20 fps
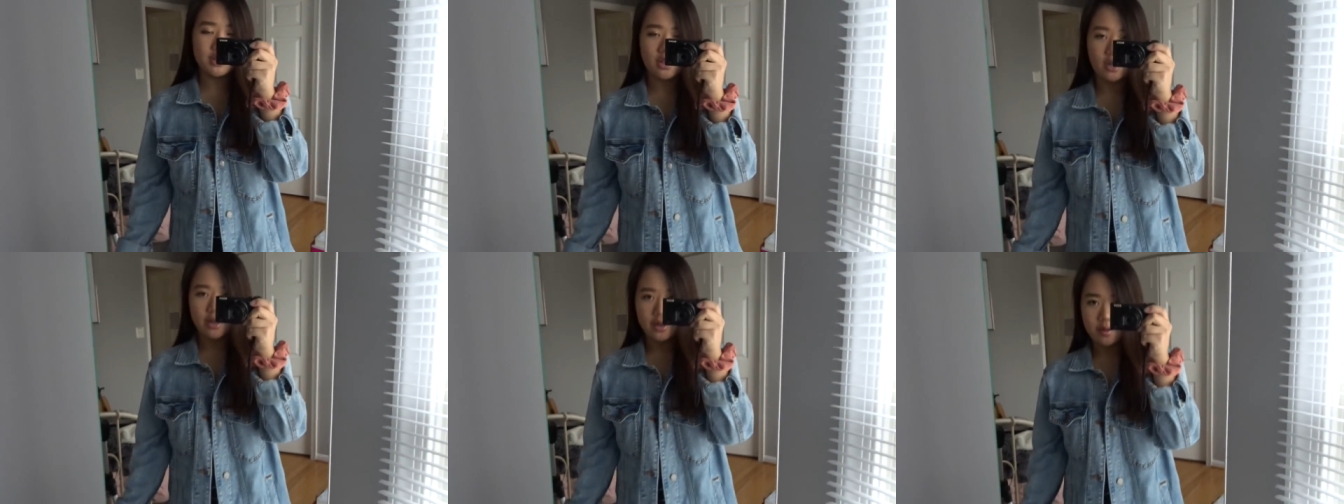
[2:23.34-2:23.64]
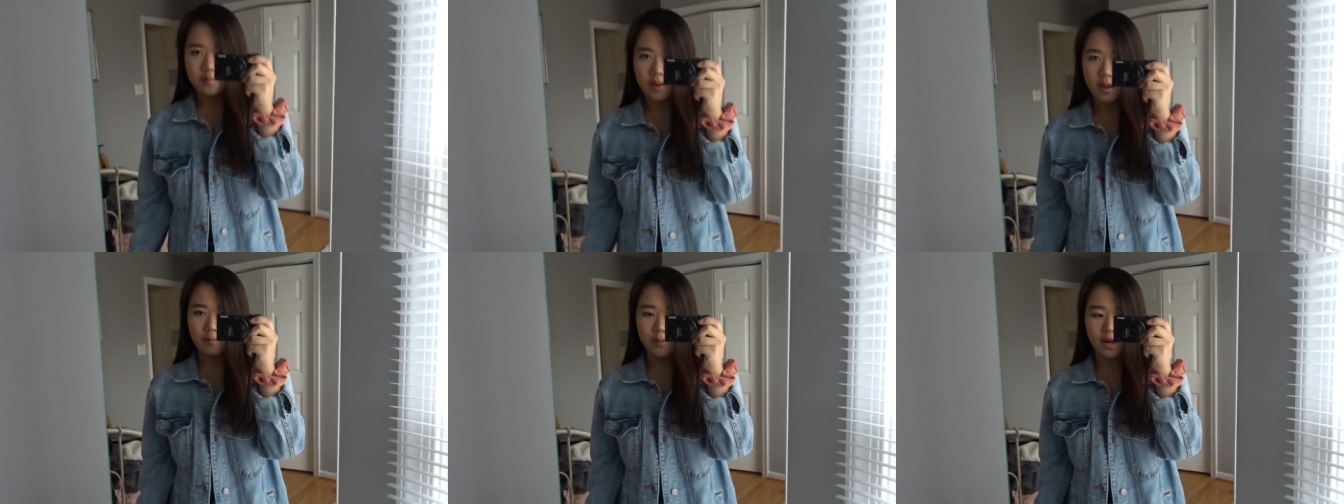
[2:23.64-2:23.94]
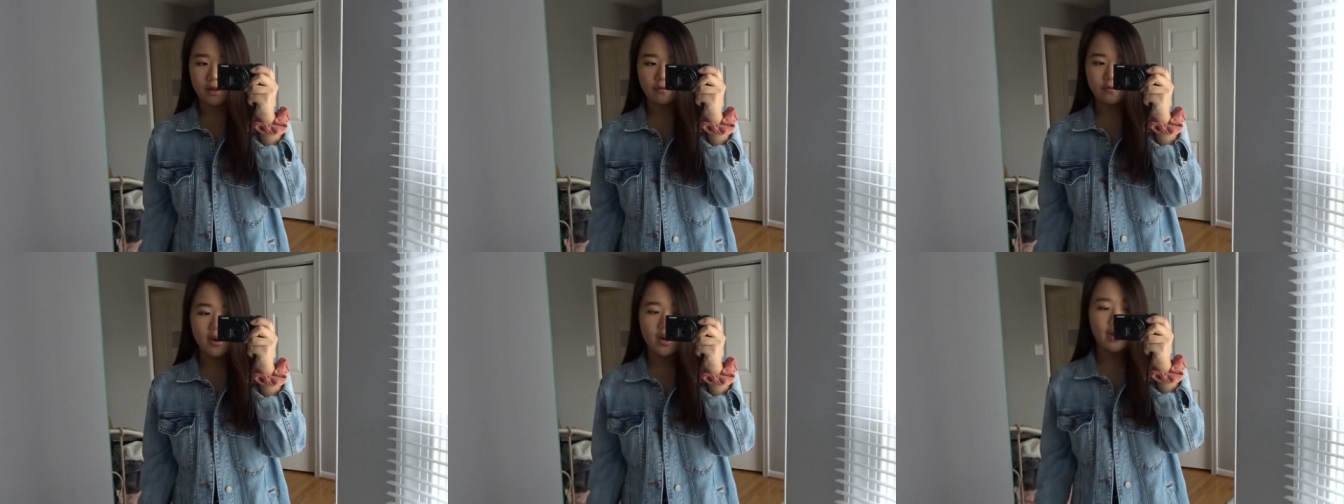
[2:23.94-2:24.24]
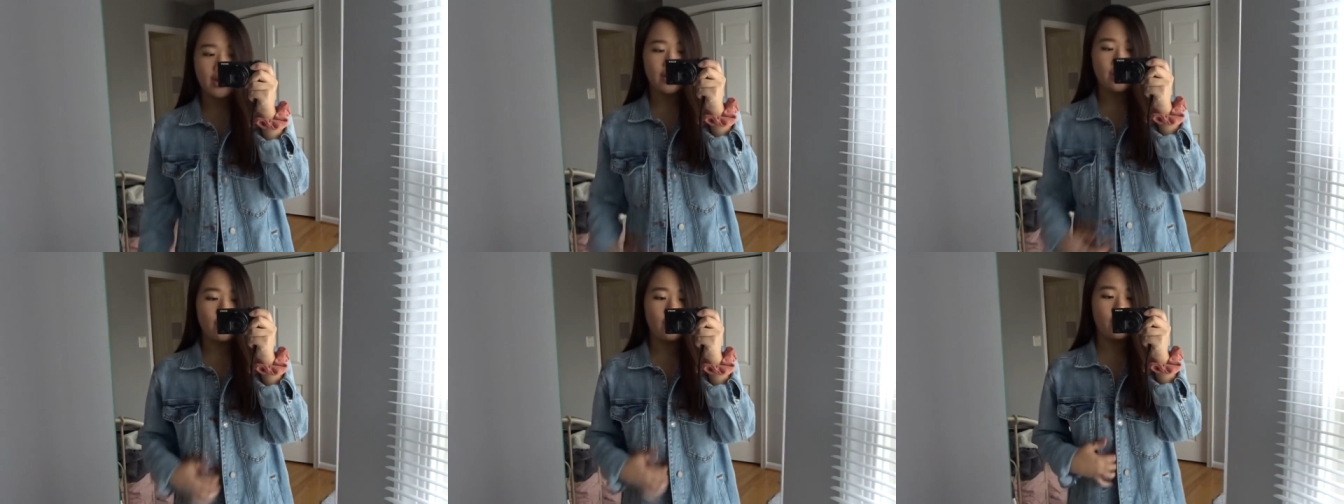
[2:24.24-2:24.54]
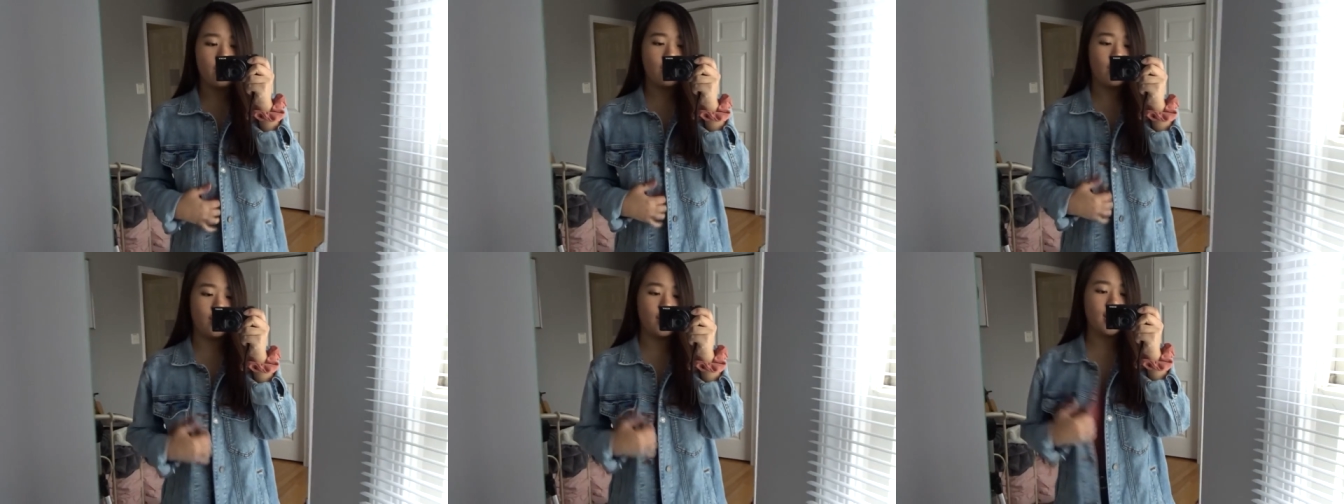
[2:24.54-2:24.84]
saw it in my Black Friday
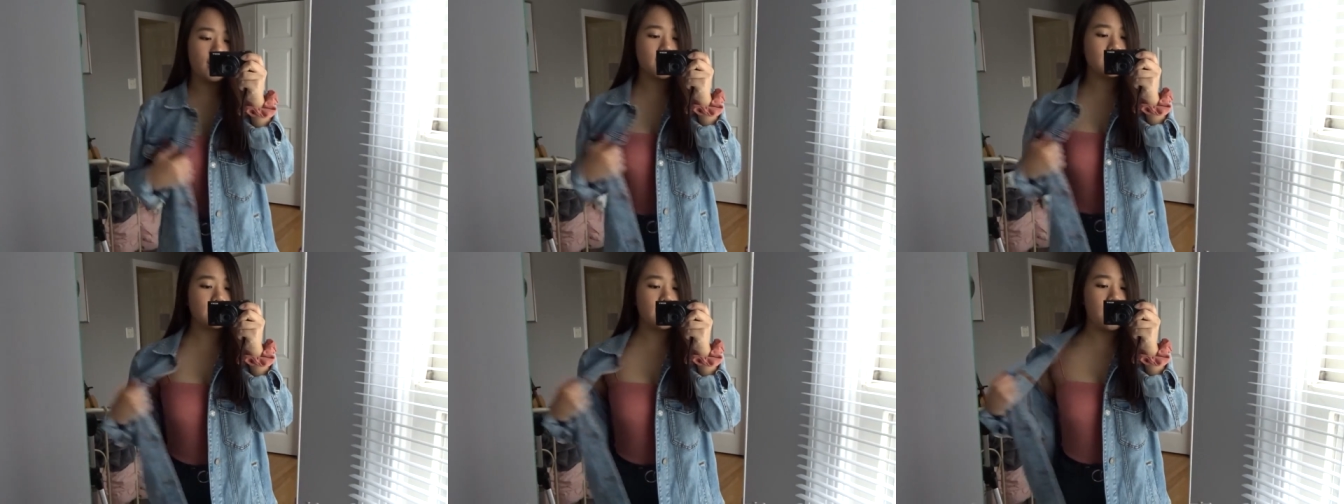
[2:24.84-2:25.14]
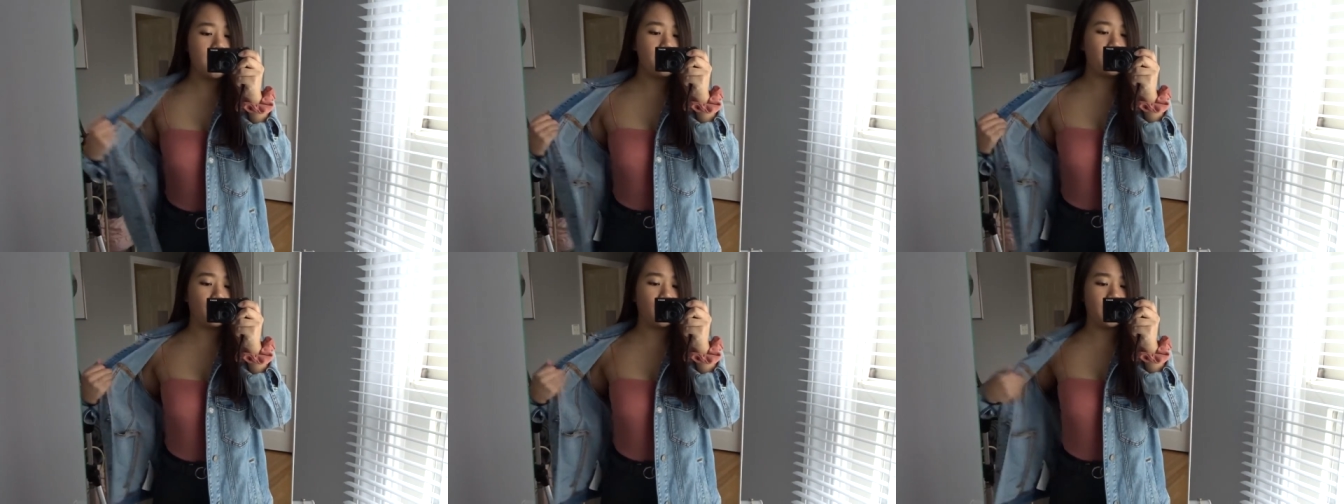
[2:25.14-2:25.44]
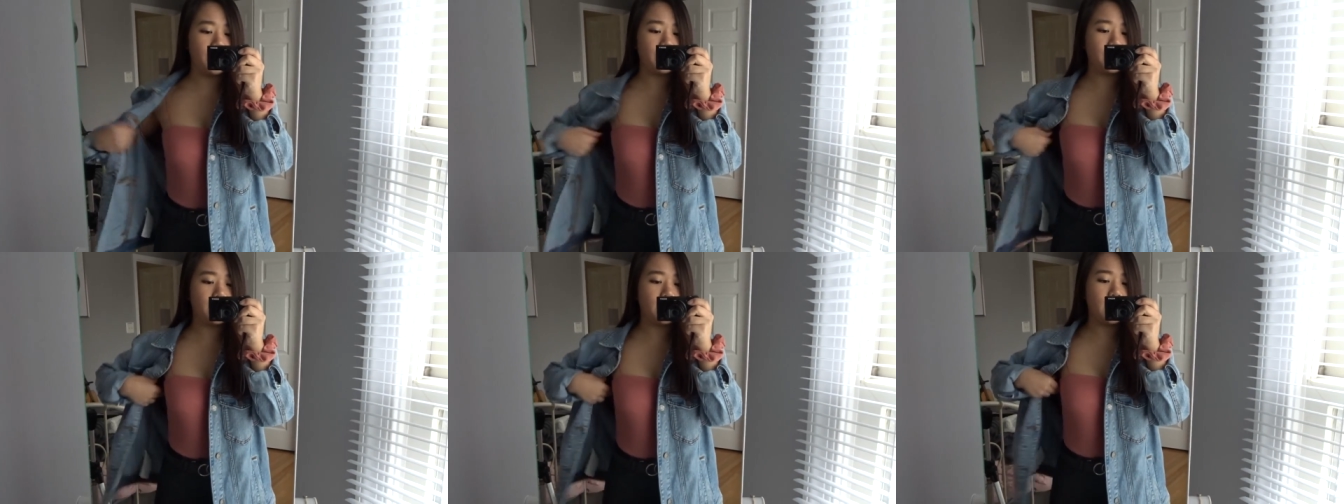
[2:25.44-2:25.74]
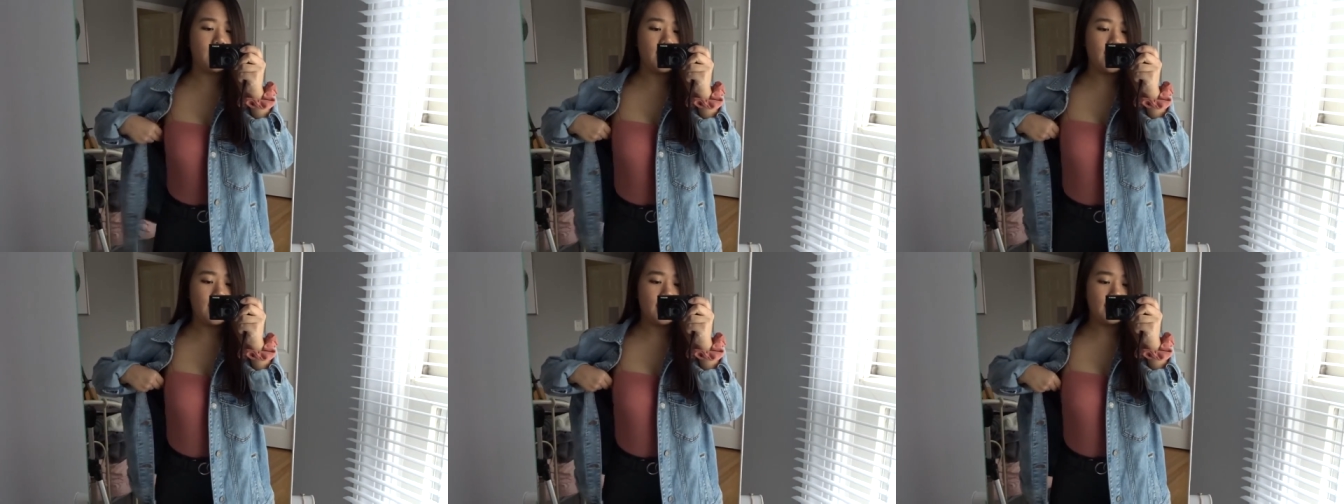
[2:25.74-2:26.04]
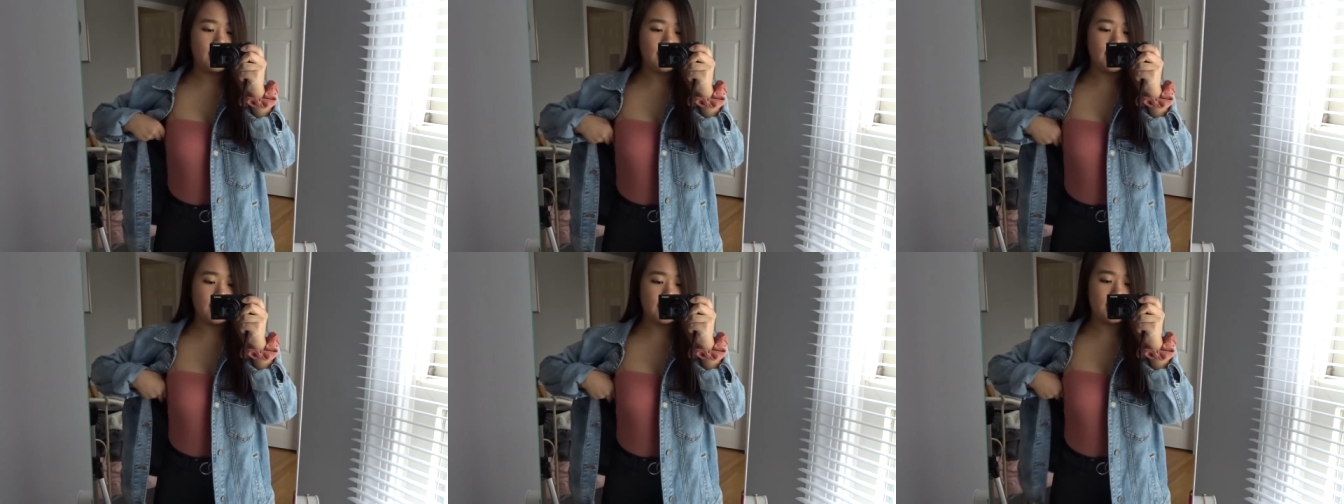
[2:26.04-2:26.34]
haul. Same with
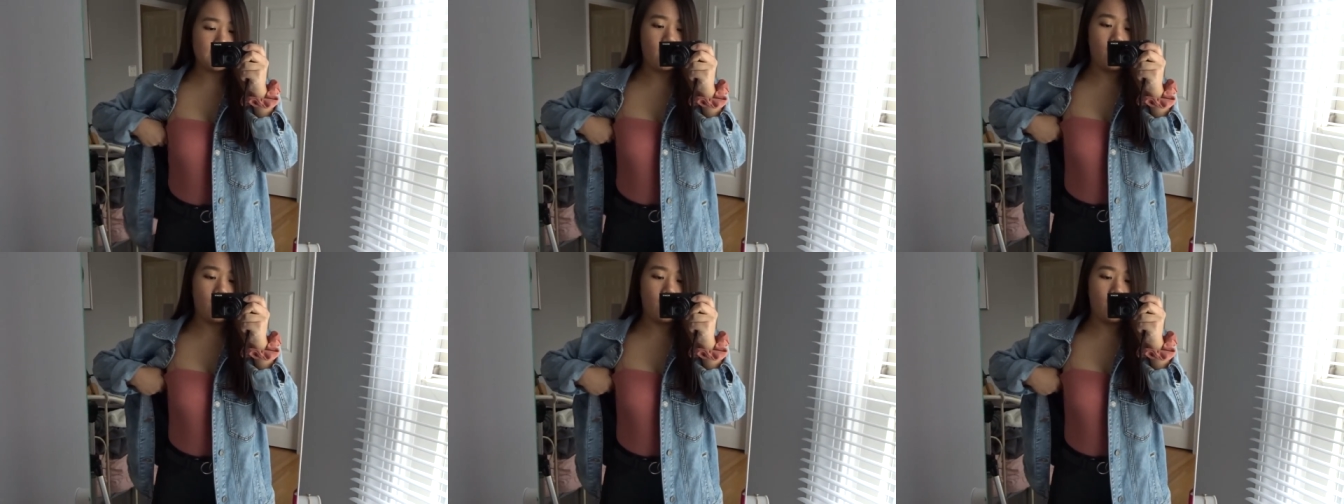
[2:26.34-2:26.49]
this